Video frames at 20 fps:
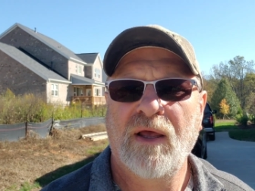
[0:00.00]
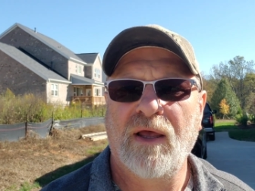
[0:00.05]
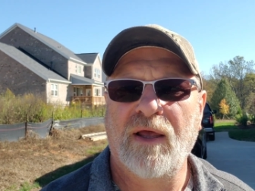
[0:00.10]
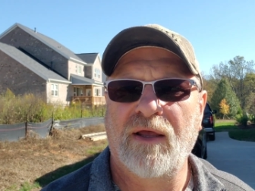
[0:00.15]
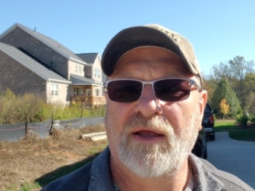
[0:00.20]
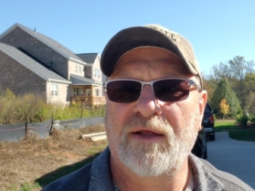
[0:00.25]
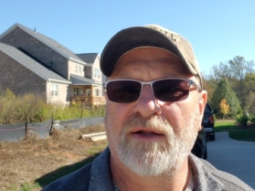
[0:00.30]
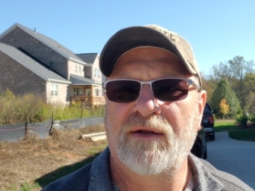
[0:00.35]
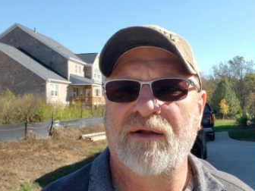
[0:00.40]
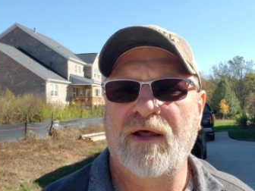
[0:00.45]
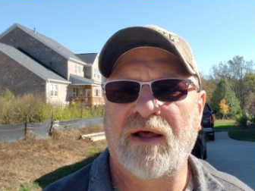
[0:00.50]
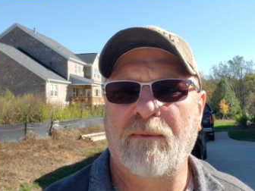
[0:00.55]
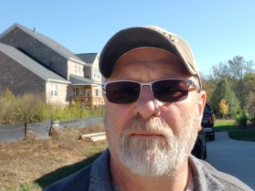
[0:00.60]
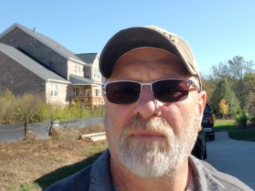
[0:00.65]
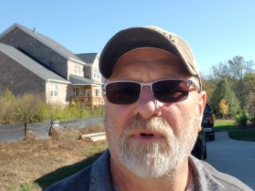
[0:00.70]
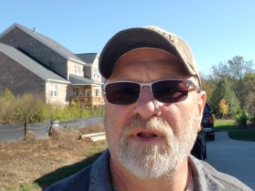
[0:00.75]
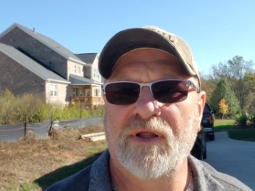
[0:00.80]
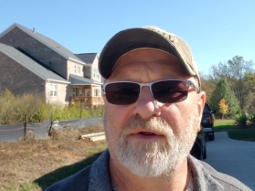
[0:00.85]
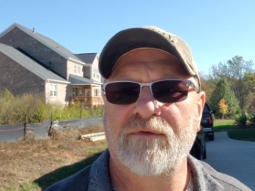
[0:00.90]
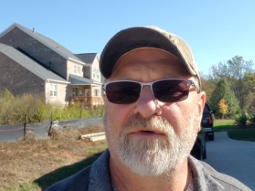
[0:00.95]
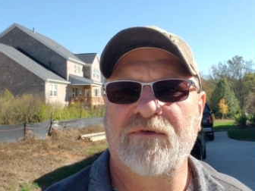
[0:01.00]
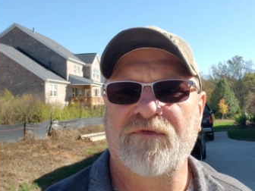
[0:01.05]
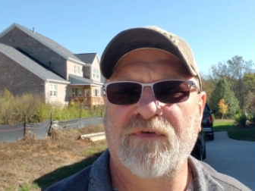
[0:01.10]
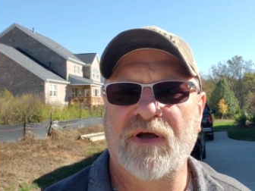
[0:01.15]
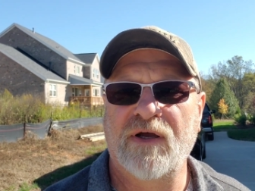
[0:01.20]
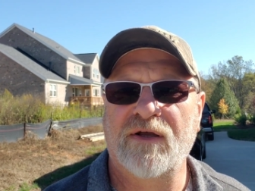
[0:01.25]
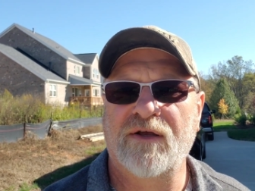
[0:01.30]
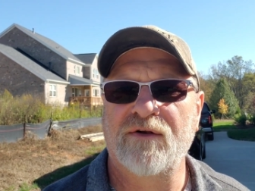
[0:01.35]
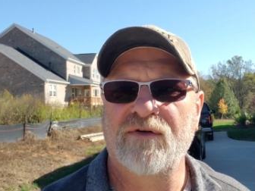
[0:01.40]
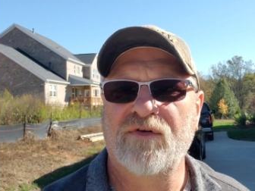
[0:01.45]
And I believe if
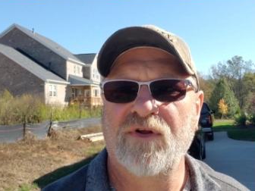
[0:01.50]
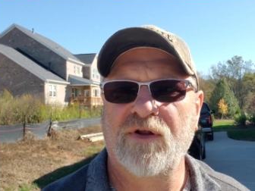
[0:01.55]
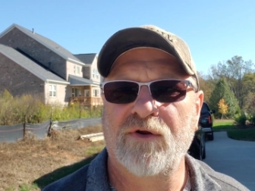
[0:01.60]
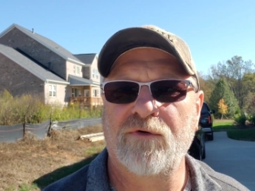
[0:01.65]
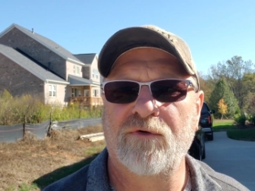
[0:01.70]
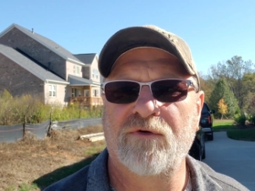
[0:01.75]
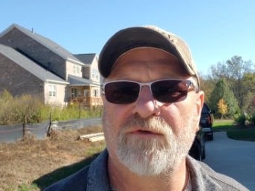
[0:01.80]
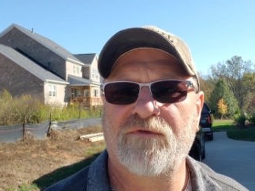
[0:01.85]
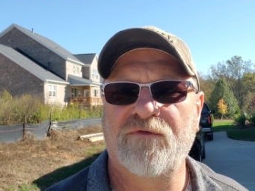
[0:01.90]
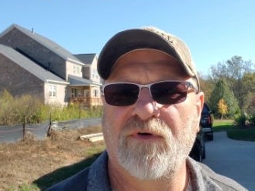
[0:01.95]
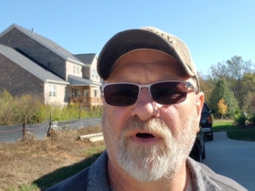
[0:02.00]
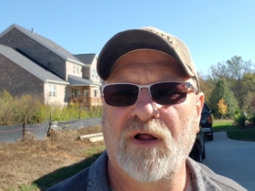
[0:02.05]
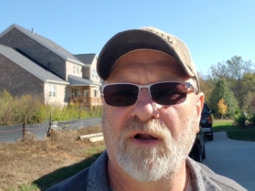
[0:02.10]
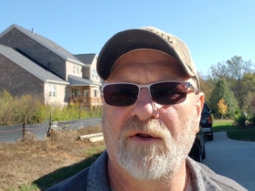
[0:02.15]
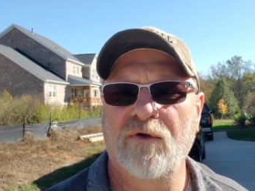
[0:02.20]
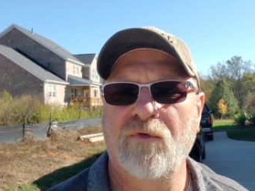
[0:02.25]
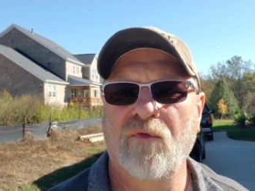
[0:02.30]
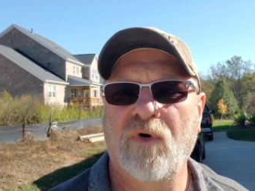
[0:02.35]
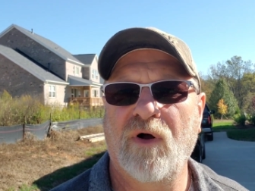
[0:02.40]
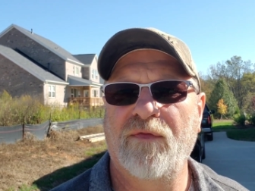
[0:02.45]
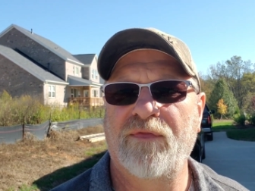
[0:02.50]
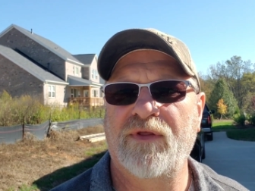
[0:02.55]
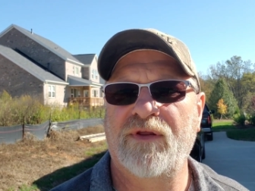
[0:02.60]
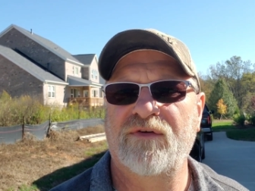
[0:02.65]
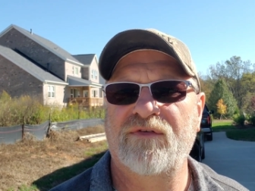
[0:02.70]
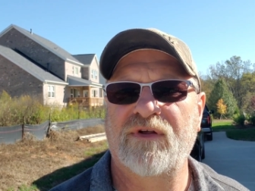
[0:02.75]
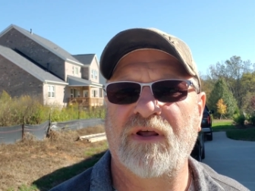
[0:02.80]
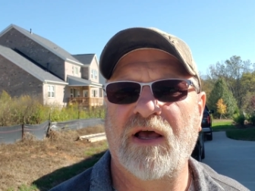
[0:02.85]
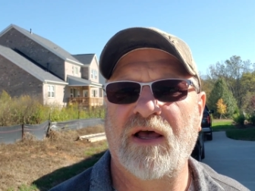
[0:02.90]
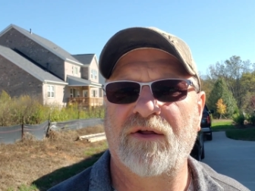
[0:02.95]
I continue to follow what
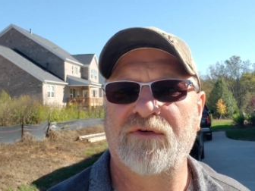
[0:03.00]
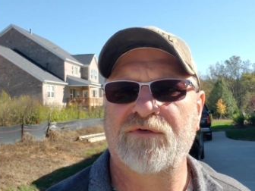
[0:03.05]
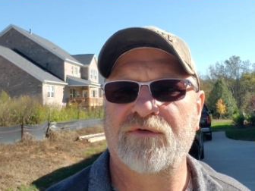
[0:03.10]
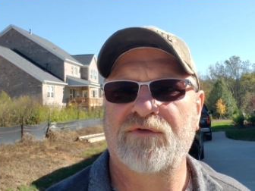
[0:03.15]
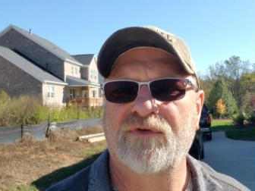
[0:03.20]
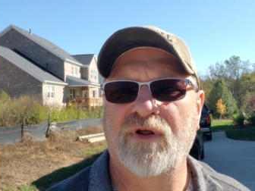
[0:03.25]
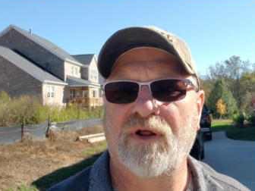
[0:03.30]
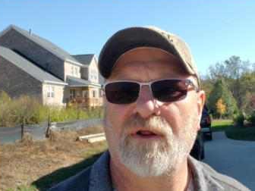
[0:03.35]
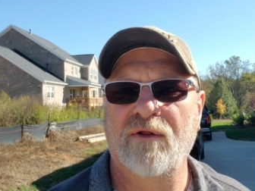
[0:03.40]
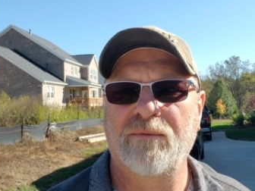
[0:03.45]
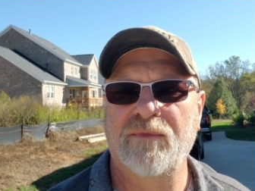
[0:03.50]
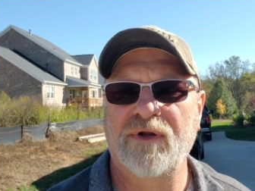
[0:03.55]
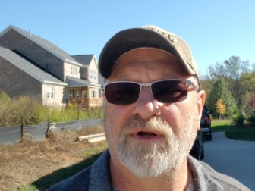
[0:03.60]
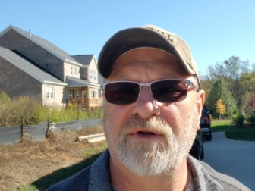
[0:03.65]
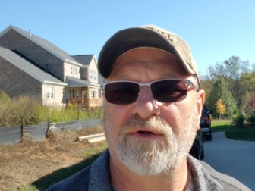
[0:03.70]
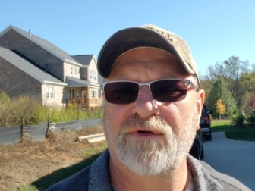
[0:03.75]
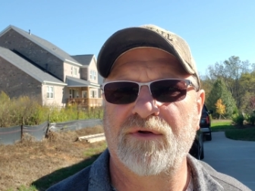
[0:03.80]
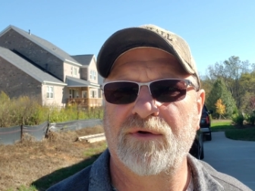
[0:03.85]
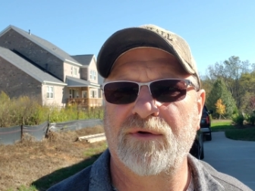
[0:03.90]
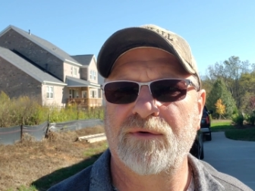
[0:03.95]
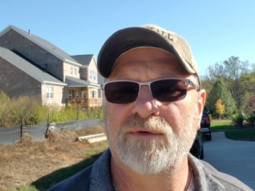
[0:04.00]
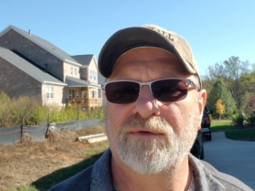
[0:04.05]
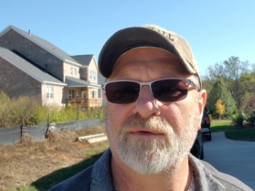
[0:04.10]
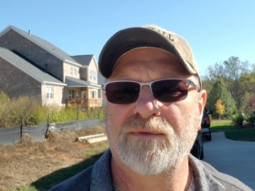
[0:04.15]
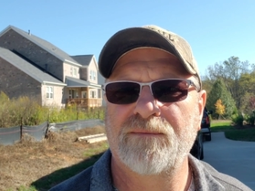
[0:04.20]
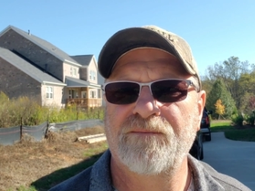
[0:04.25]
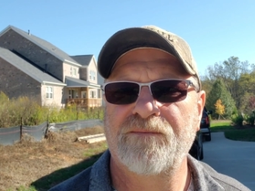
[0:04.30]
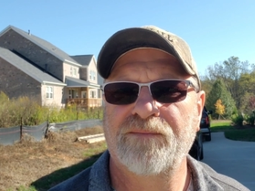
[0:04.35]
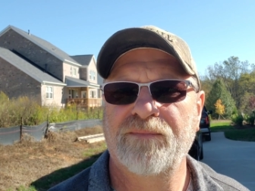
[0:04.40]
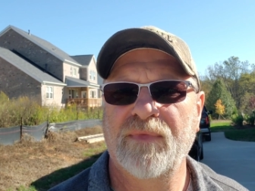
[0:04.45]
these guys are telling me to do
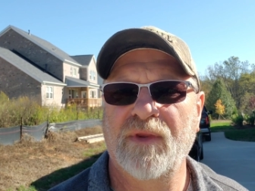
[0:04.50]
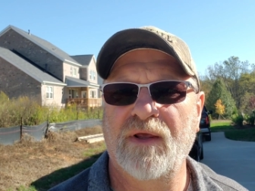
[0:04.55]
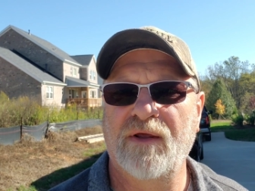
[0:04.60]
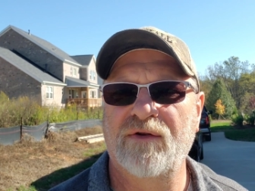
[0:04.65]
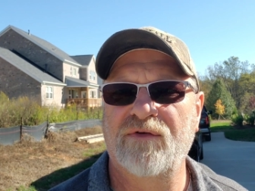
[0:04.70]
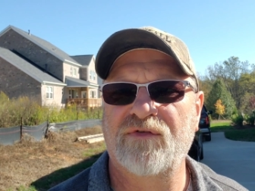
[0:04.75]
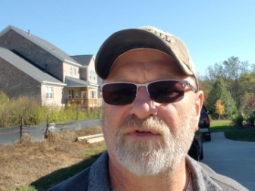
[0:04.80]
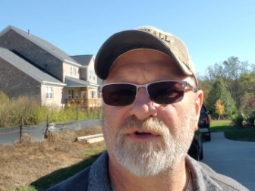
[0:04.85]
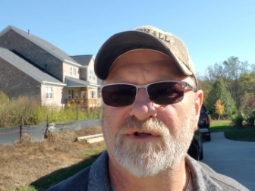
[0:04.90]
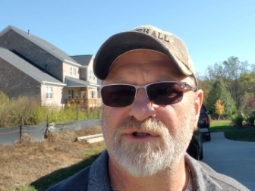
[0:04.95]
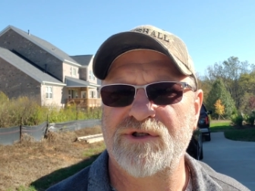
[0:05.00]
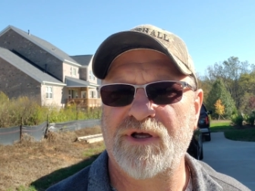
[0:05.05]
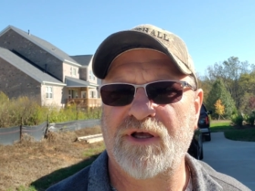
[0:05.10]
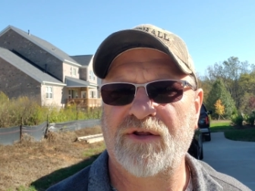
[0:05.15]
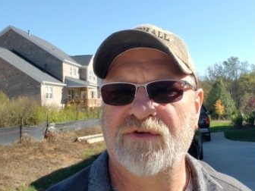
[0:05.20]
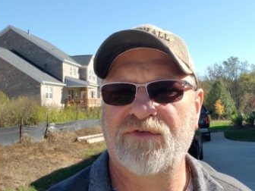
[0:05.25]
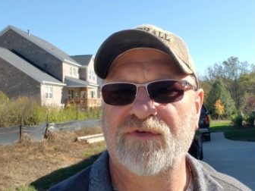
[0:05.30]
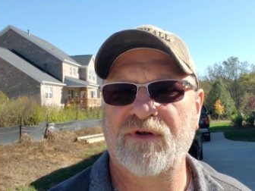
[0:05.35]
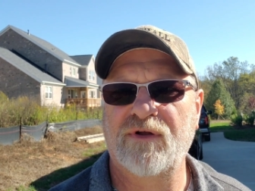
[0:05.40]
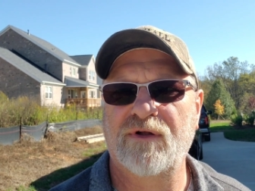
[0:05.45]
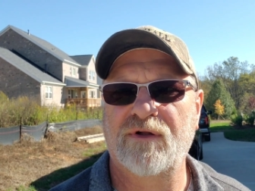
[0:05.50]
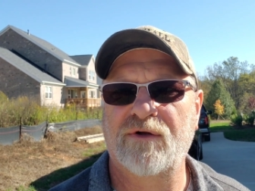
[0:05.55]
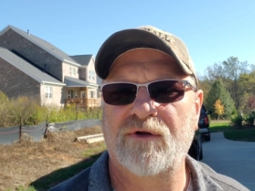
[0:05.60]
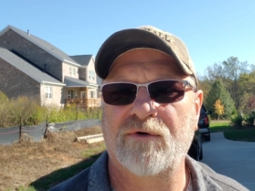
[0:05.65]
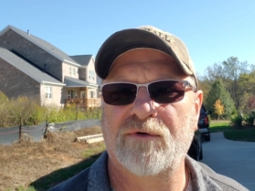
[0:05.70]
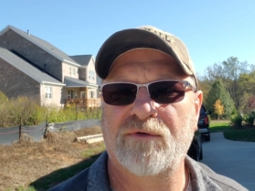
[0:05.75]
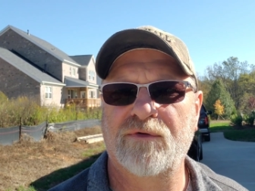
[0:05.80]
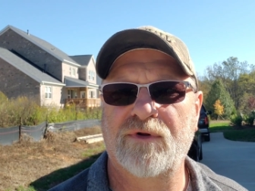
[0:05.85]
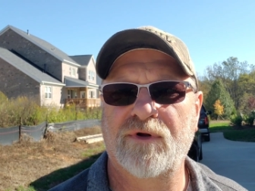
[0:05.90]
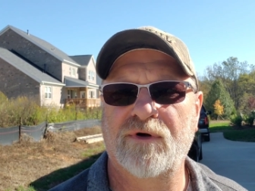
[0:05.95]
and suggesting and
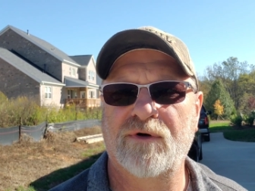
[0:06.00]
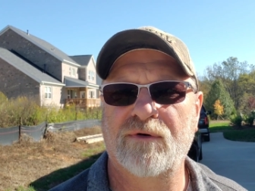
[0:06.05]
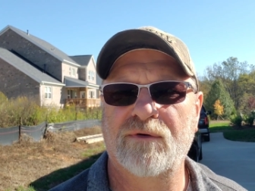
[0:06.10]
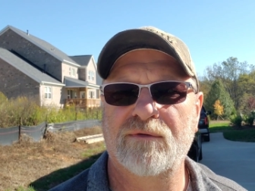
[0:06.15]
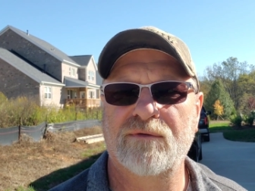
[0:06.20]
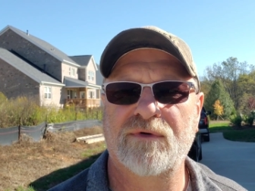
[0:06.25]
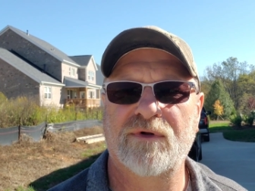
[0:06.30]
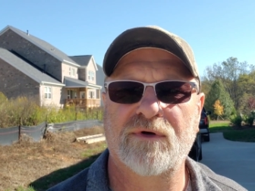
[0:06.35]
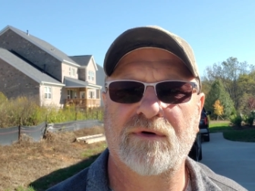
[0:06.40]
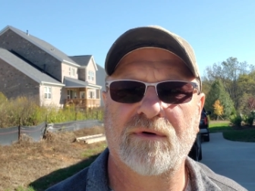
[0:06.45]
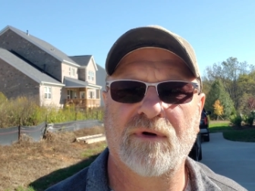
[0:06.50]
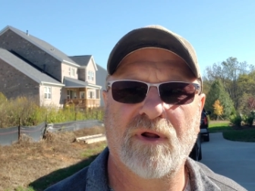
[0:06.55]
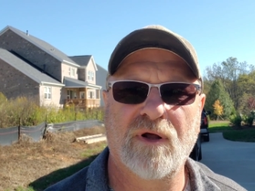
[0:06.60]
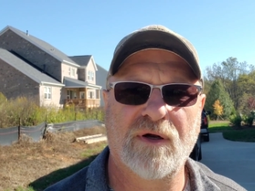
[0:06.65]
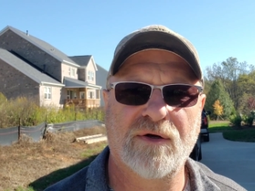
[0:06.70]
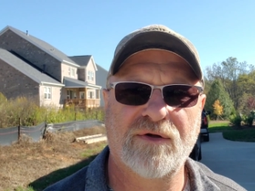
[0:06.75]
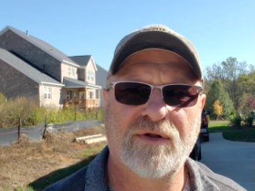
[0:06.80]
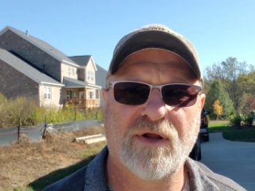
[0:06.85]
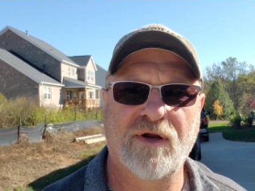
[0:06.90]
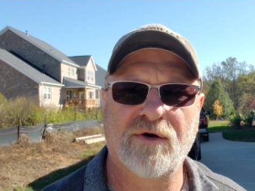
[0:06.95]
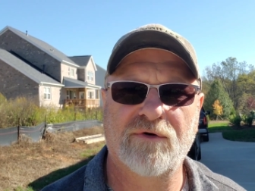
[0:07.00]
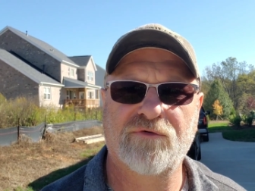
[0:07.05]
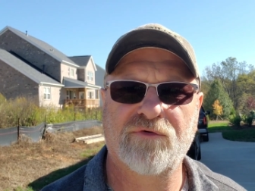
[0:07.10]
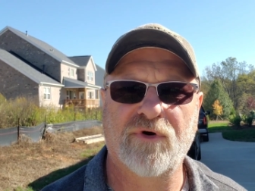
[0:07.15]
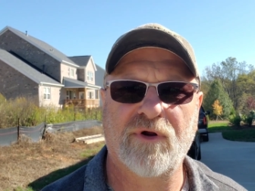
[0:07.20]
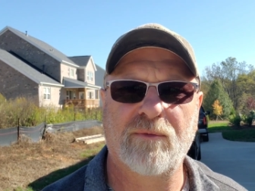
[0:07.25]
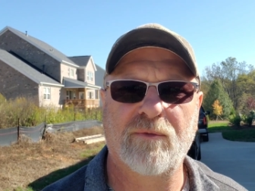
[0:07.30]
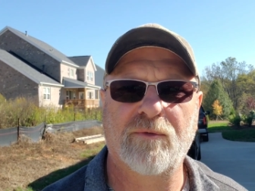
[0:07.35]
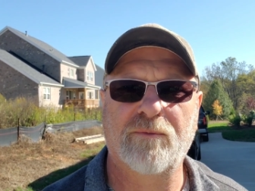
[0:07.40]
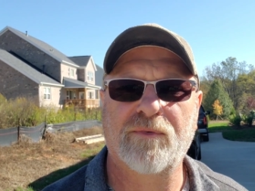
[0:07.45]
their, their, their lawn care
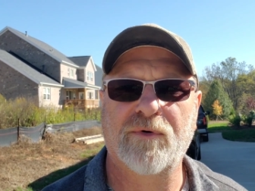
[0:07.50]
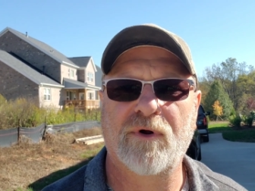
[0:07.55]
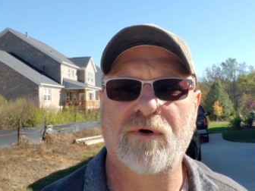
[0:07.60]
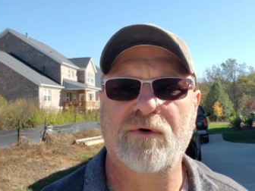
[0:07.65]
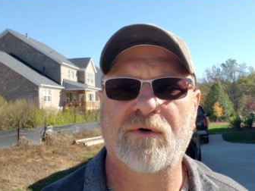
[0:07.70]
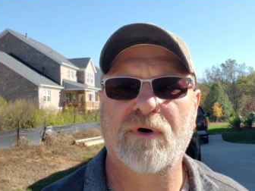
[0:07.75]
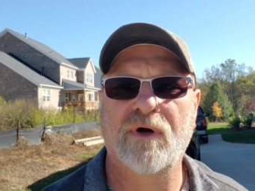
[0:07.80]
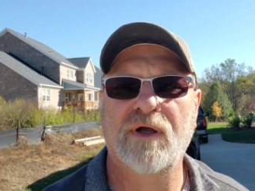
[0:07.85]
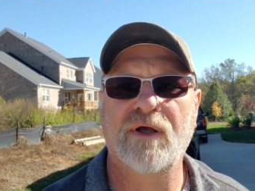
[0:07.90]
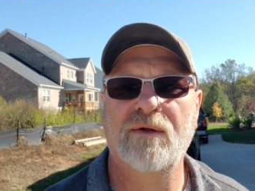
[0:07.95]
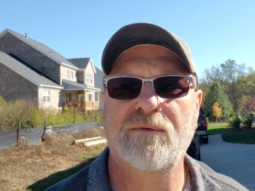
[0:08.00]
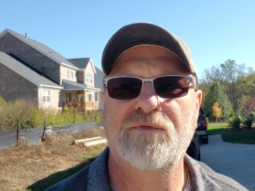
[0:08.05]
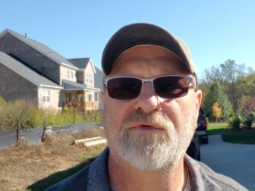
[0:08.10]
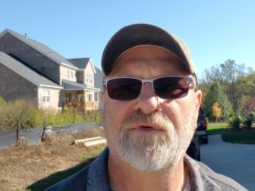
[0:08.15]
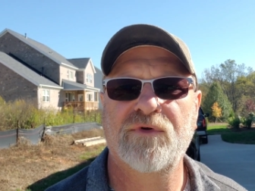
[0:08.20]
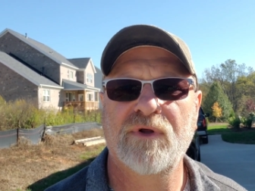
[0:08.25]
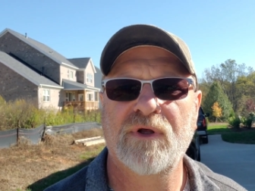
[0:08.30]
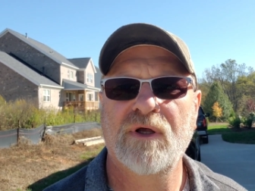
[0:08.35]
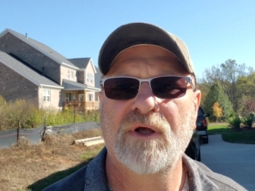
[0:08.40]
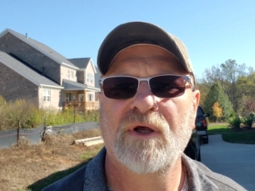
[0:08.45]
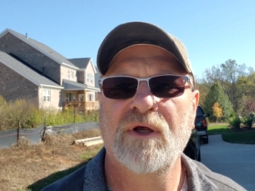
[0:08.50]
treatment programs,